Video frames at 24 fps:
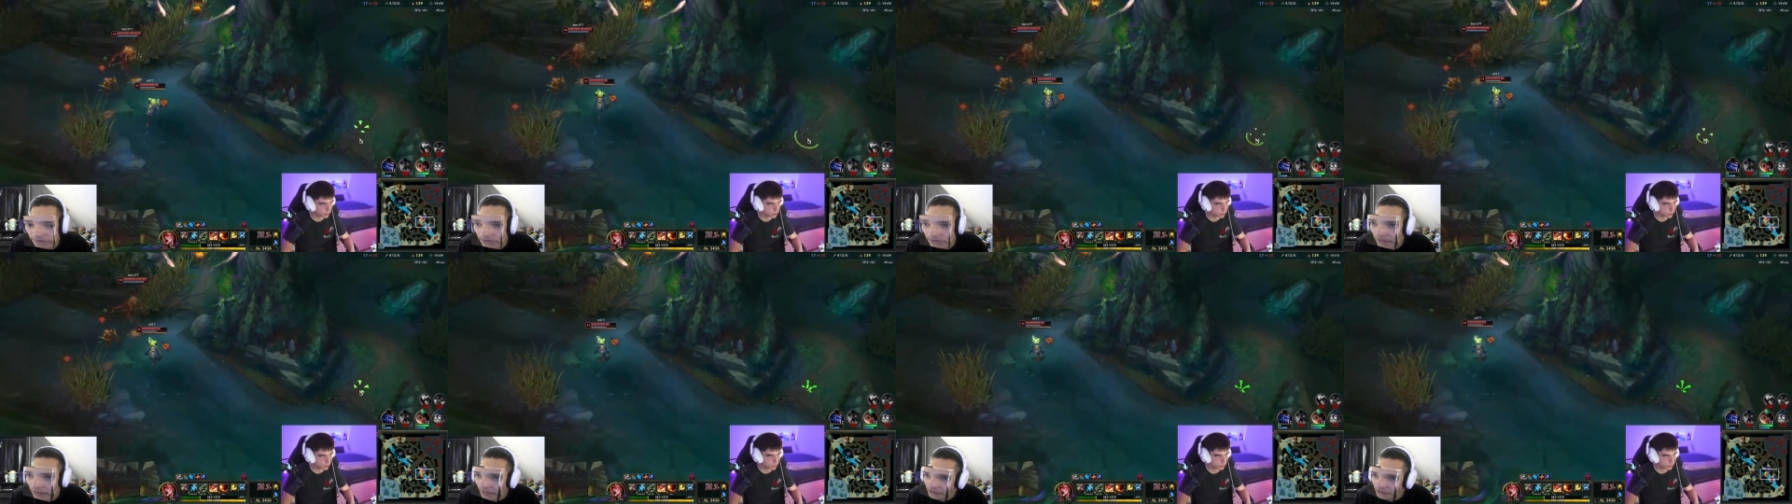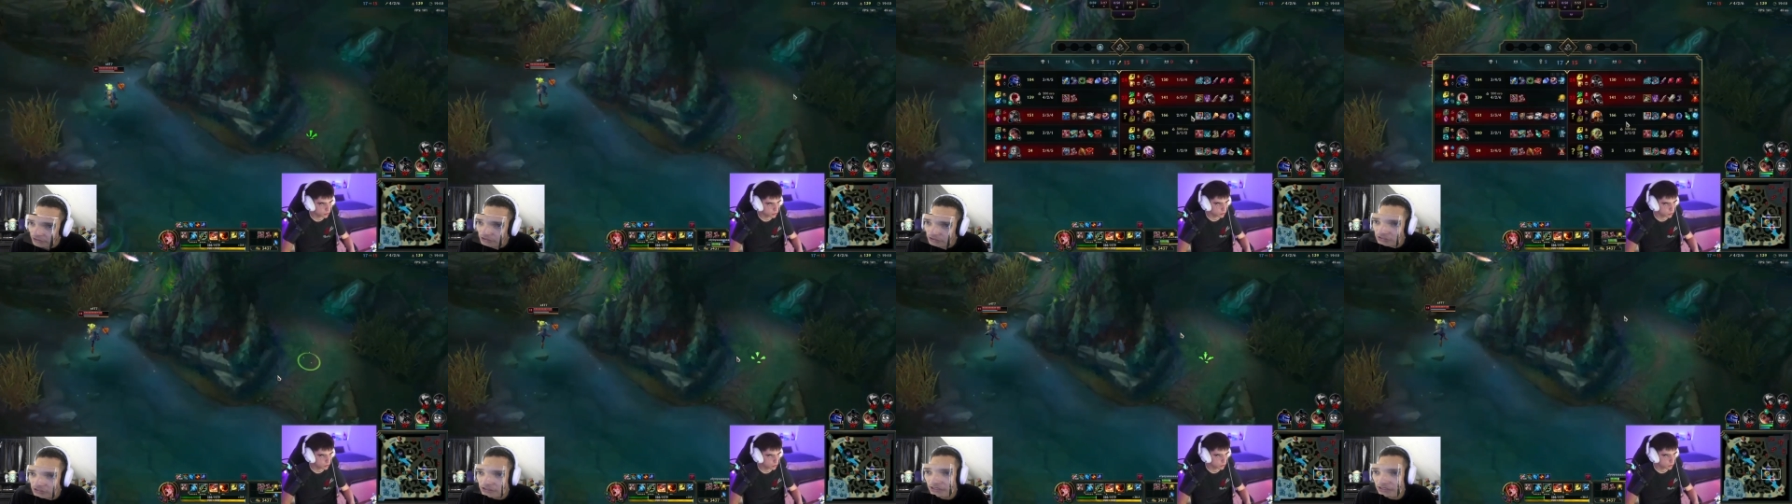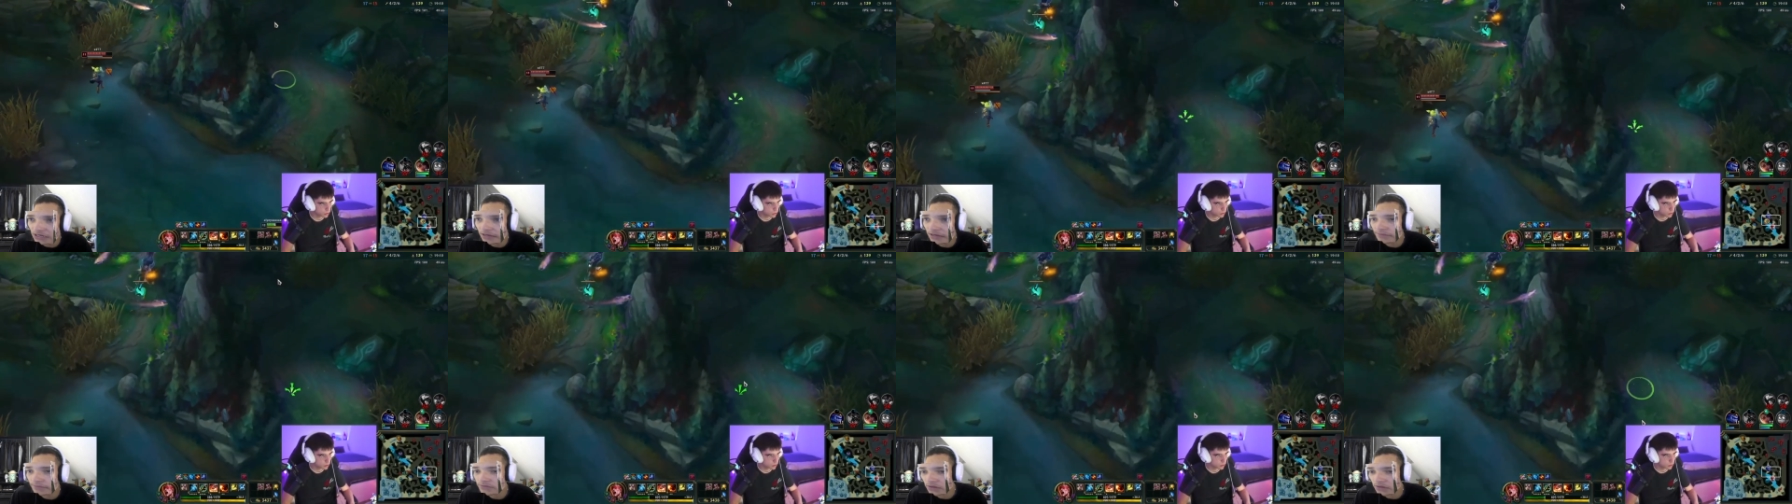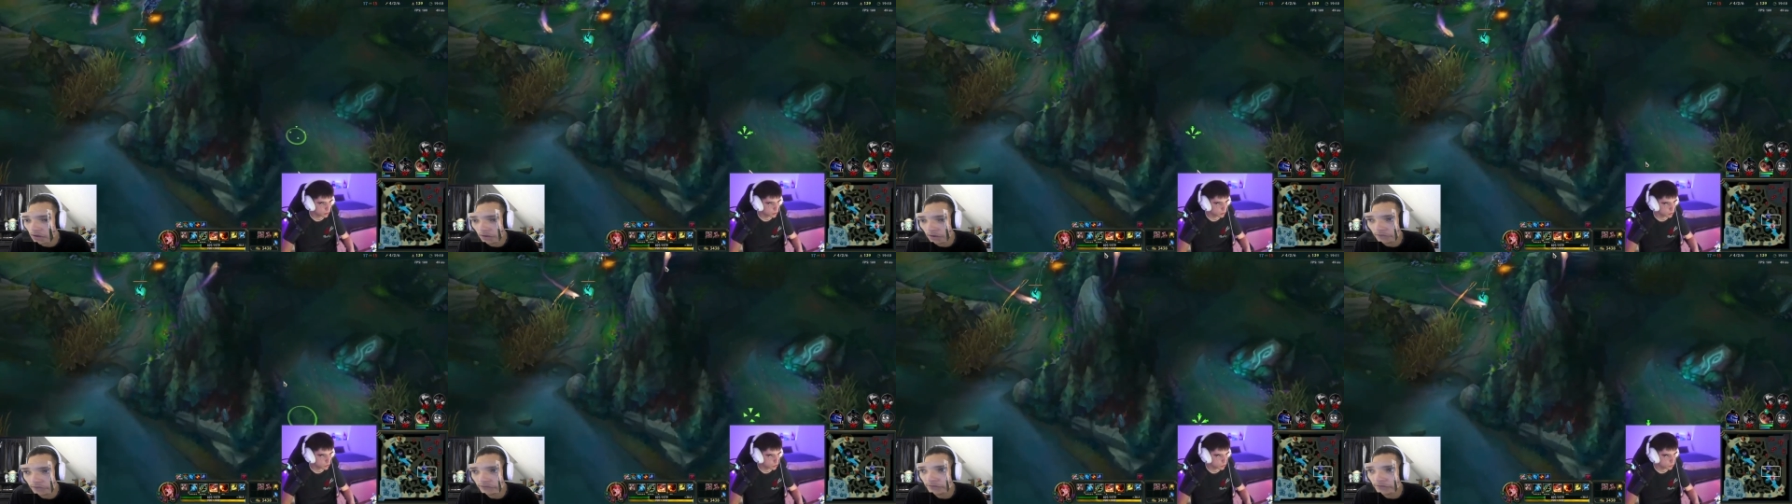relationships,
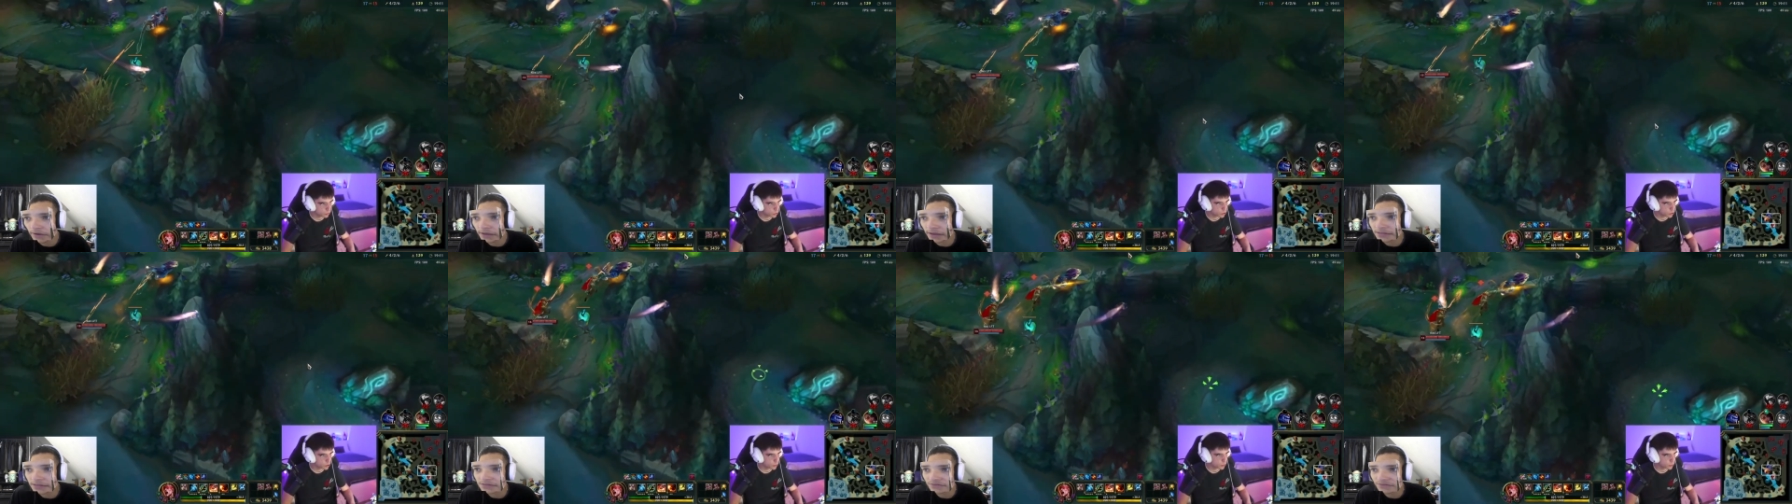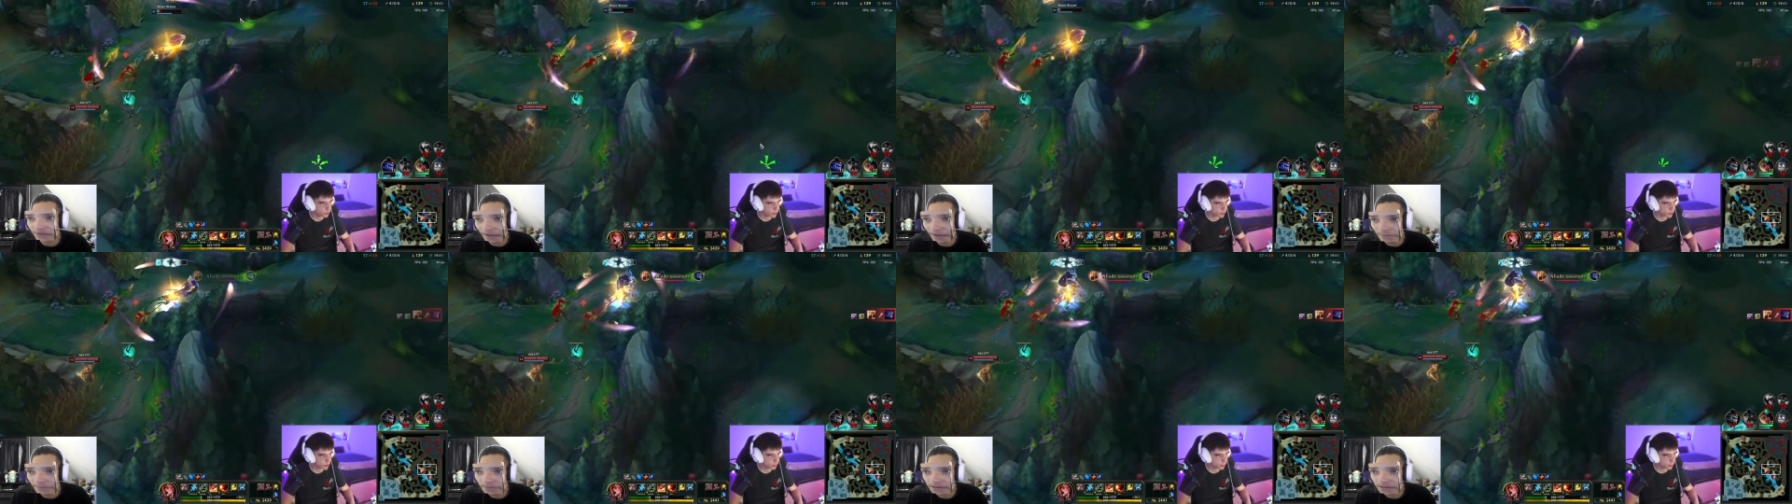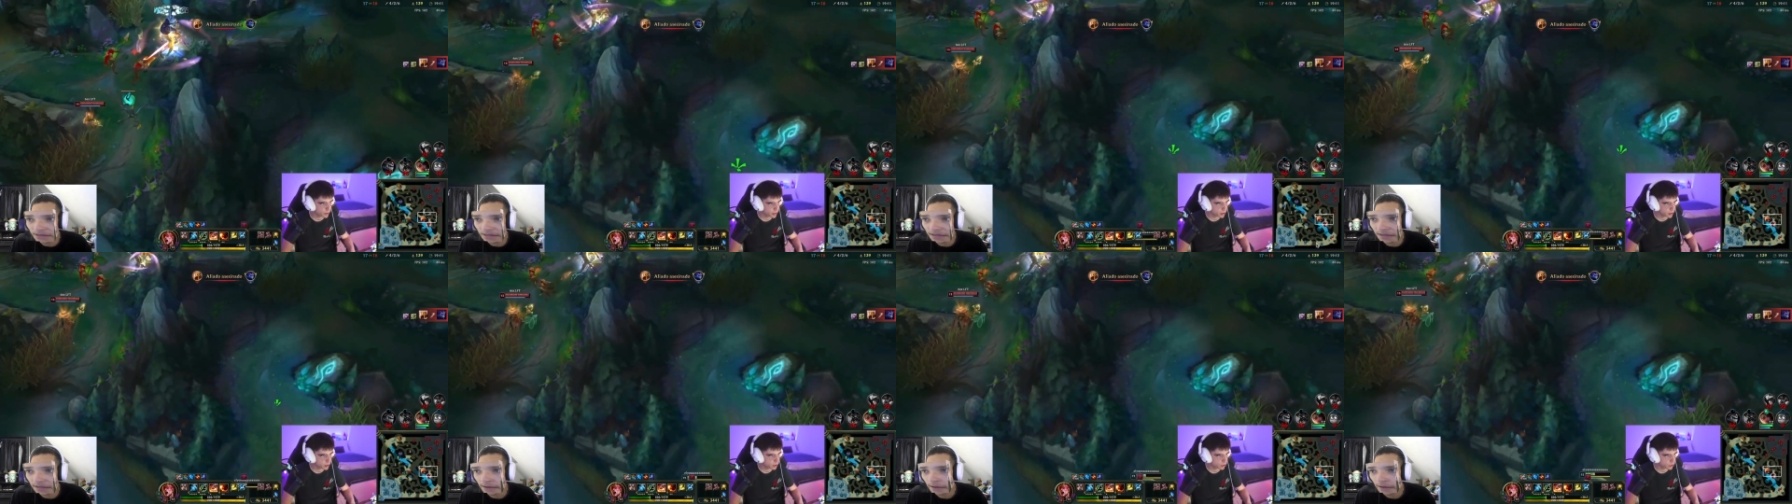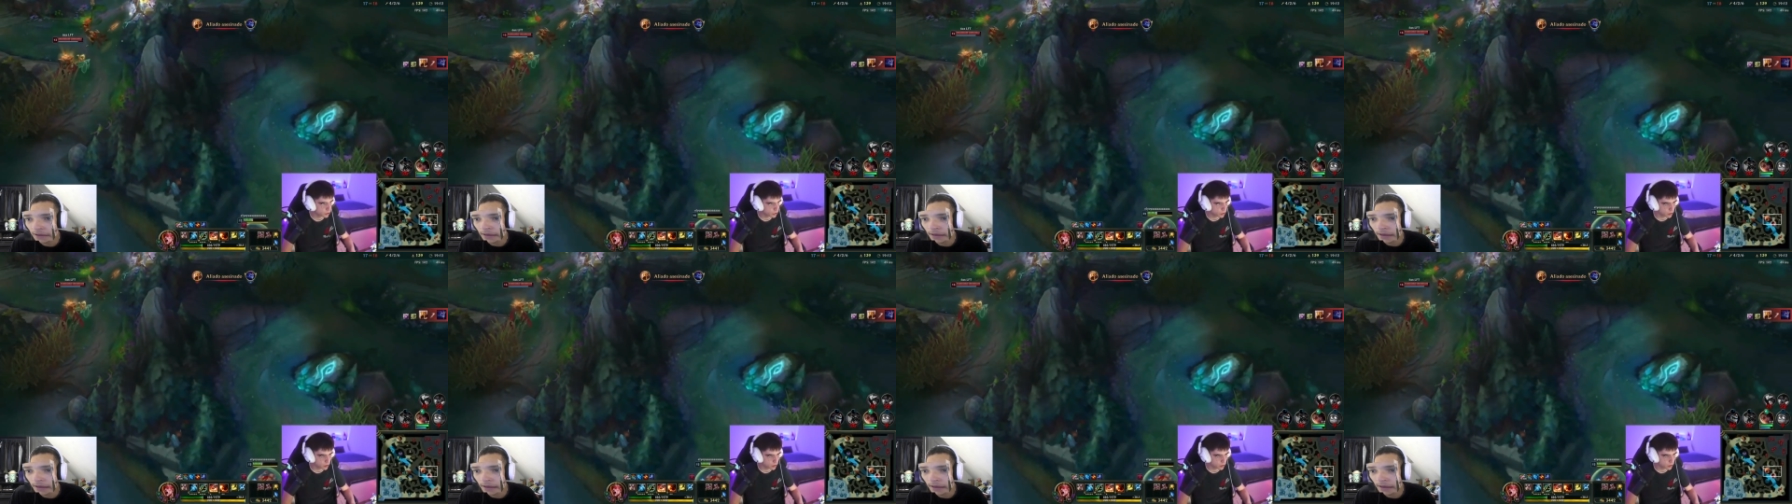girlfriends, family,